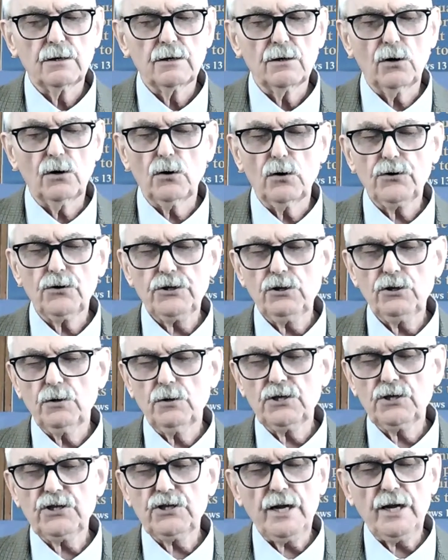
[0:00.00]
Oh, that you
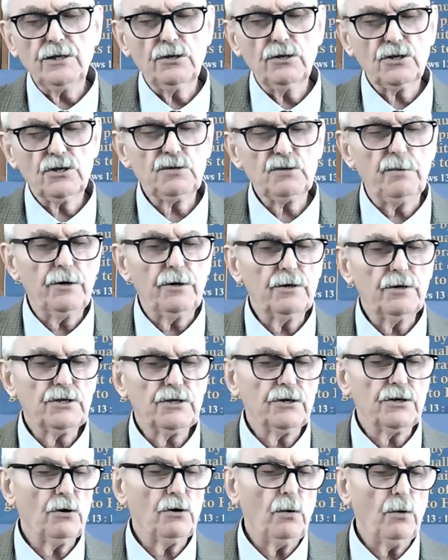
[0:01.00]
would send your spirit
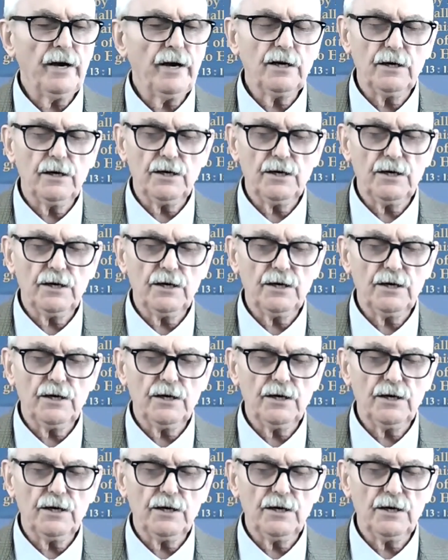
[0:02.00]
and awaken